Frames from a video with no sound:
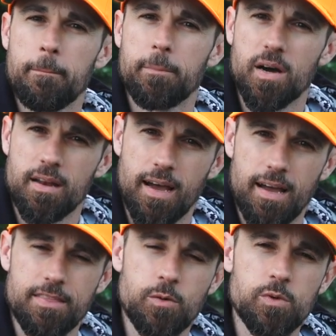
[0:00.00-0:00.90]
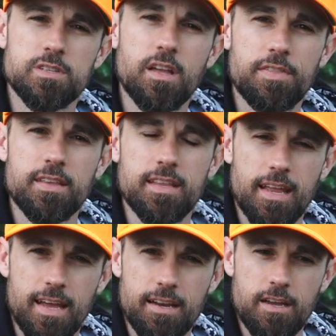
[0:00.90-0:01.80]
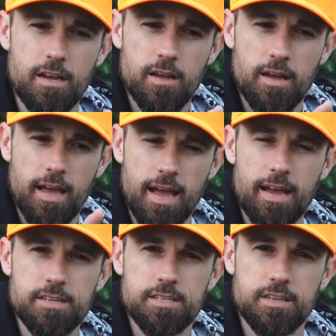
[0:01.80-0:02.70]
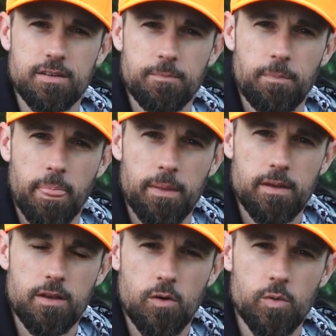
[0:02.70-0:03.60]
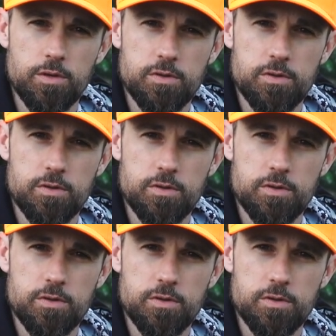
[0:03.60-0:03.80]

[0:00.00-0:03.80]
but there was nothing that had action. You know, when you